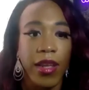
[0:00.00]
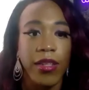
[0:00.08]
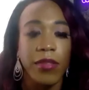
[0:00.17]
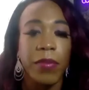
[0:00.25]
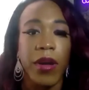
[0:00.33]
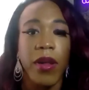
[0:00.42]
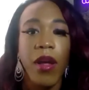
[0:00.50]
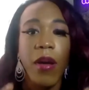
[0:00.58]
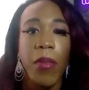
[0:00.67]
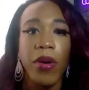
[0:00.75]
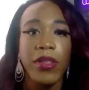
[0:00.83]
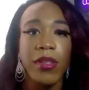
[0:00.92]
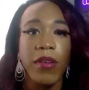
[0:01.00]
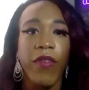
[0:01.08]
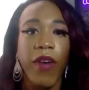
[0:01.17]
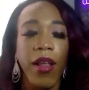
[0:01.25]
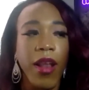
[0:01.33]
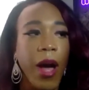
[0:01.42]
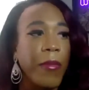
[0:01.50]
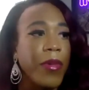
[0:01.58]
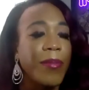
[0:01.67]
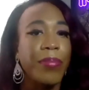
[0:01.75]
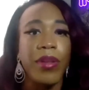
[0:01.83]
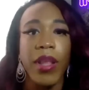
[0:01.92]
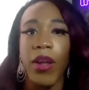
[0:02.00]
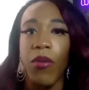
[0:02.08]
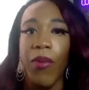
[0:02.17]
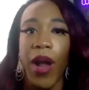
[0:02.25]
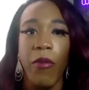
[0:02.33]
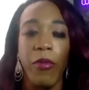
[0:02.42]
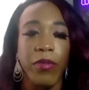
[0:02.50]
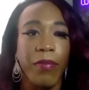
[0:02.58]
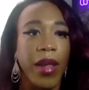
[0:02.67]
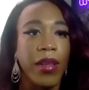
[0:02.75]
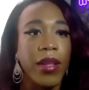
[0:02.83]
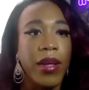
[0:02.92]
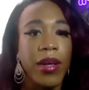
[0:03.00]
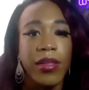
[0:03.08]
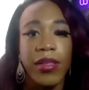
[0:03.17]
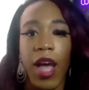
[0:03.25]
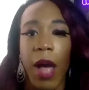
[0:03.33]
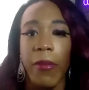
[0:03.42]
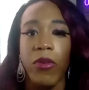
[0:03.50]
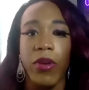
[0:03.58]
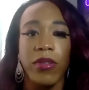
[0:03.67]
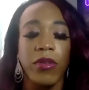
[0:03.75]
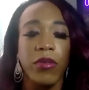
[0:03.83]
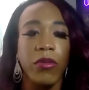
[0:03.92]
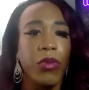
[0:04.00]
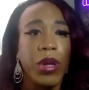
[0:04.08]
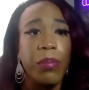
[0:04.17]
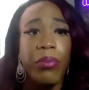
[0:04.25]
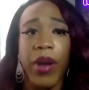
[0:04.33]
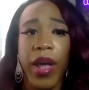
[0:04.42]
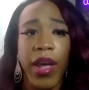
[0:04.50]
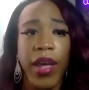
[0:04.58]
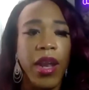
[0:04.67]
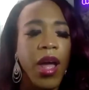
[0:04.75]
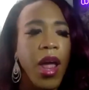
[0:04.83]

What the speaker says: but most of all, I'm going to play around with my looks. I'm going to rebrand.